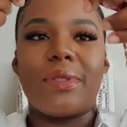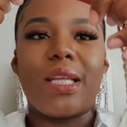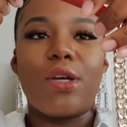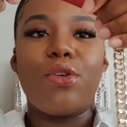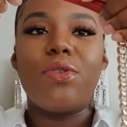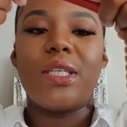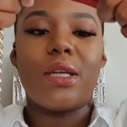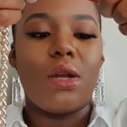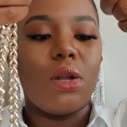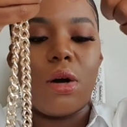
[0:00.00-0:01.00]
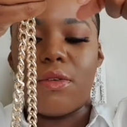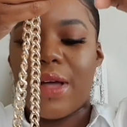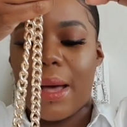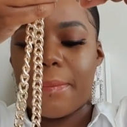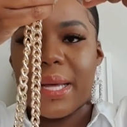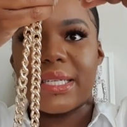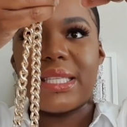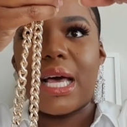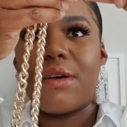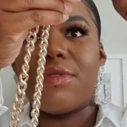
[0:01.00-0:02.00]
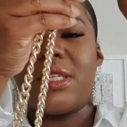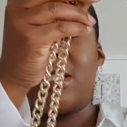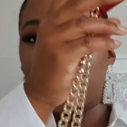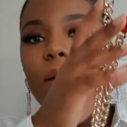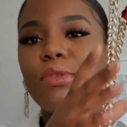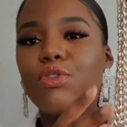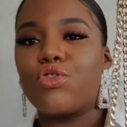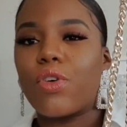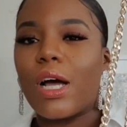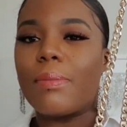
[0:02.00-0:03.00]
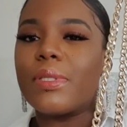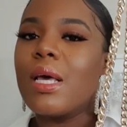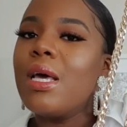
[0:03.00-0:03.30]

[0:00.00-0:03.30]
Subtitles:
Now, you've seen a lot of handbags that have these types of straps.